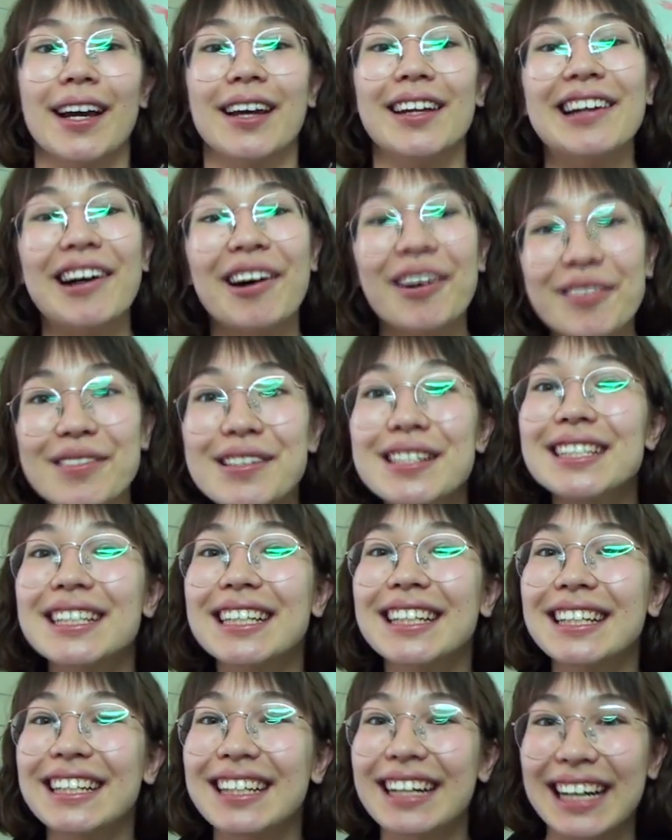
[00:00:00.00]
And
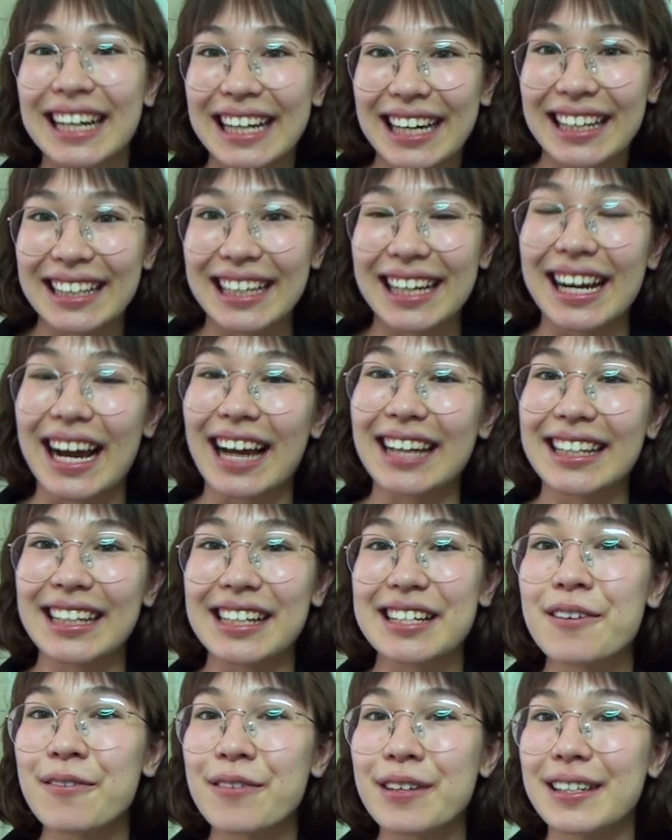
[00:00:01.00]
obviously, like, I
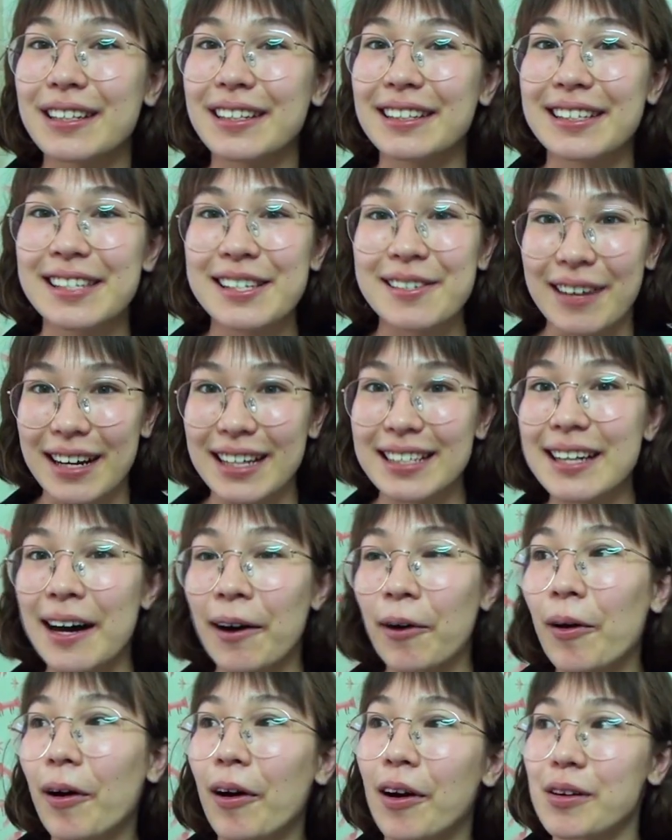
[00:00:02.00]
can't even stress
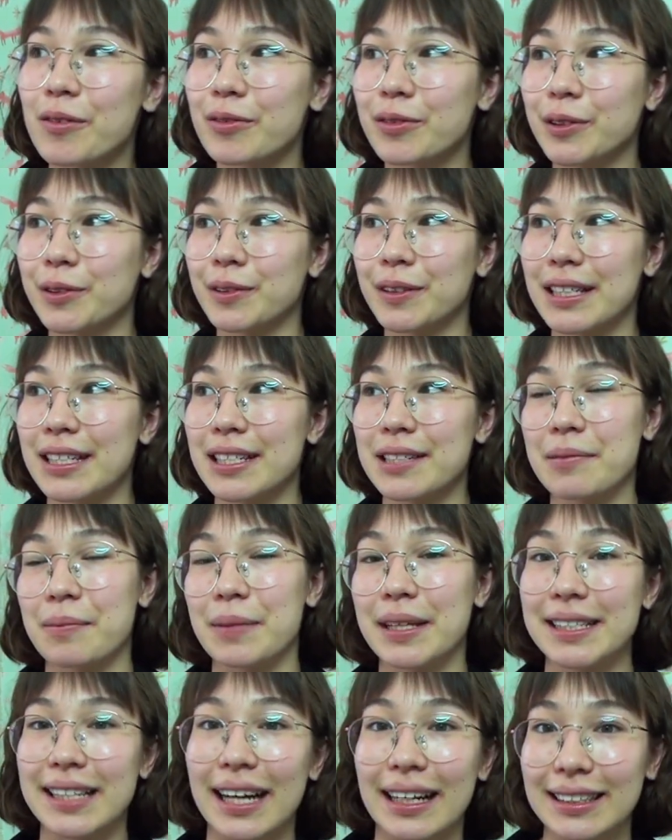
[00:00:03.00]
how harmful
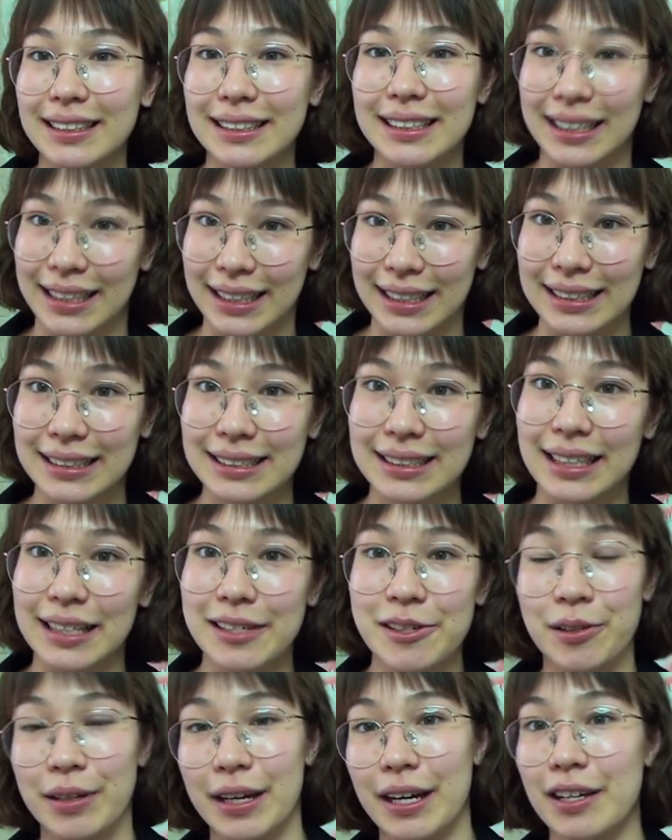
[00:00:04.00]
this mentality is,
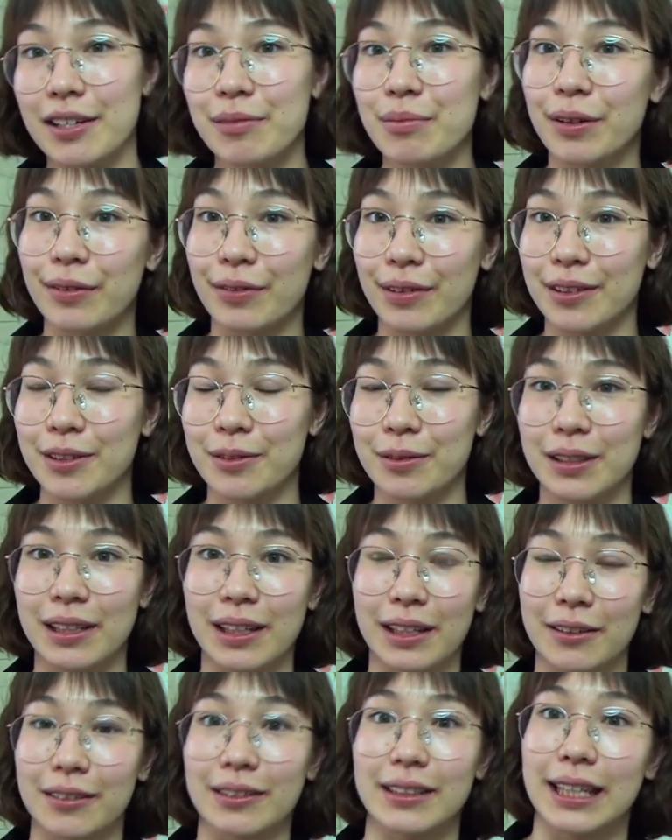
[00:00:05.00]
that you can't be friends
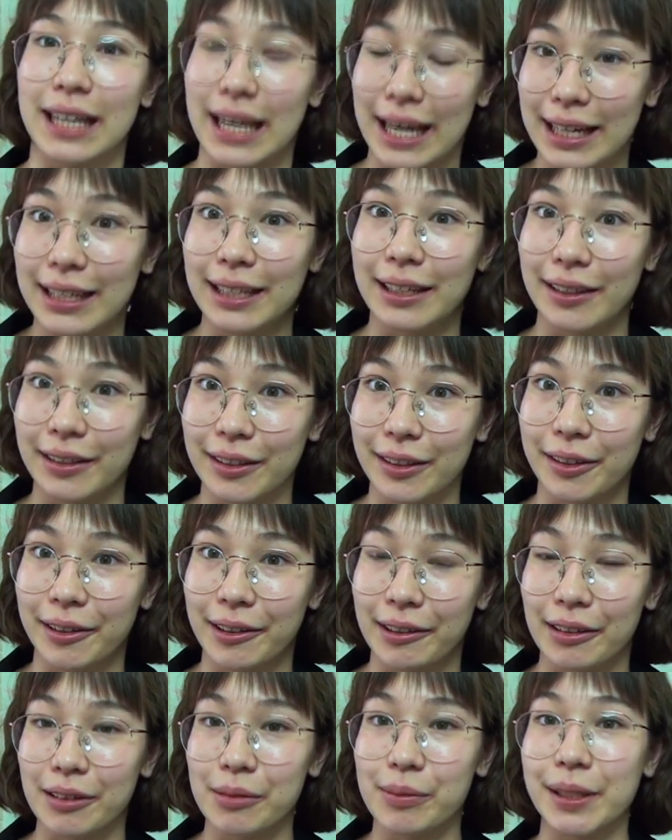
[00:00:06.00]
with literally any other
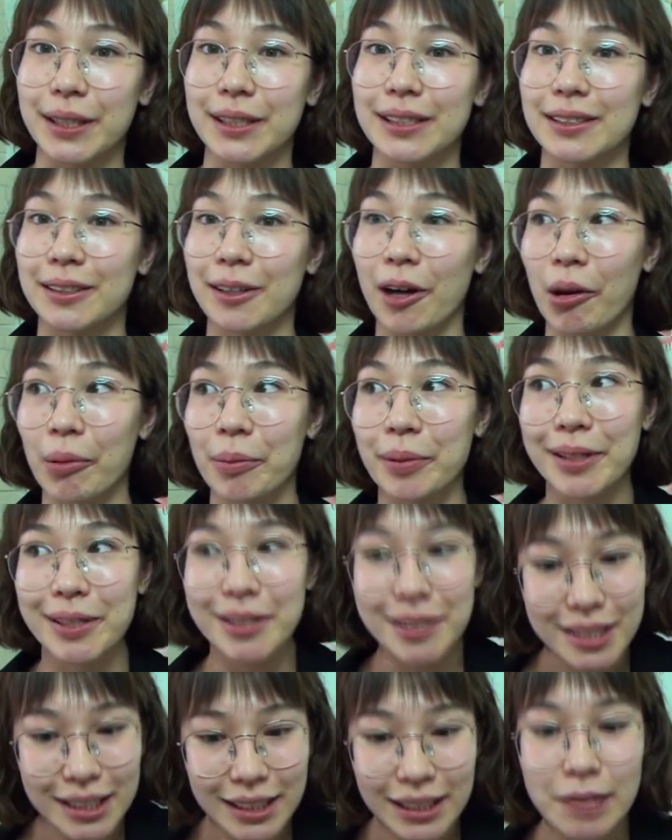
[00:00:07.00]
girl because they're
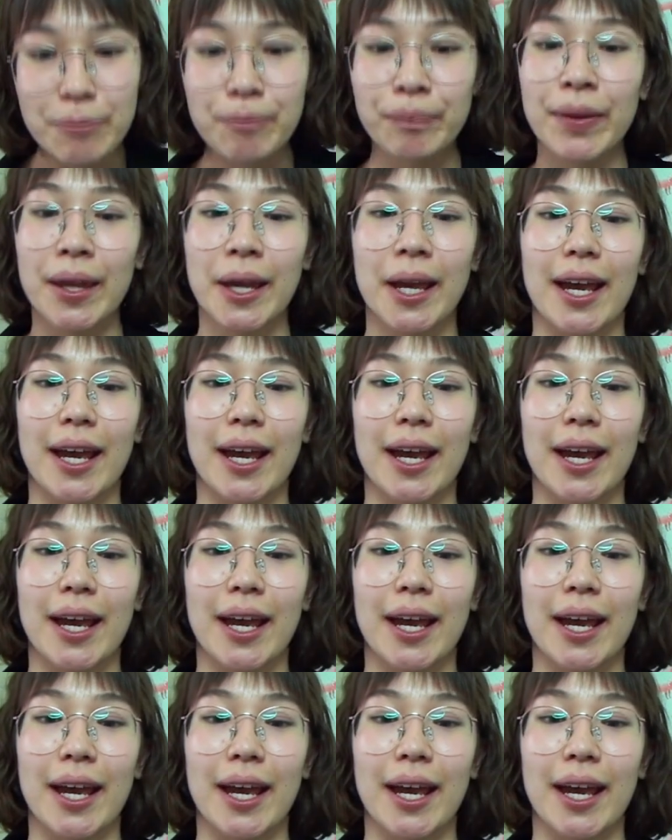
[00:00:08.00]
competition.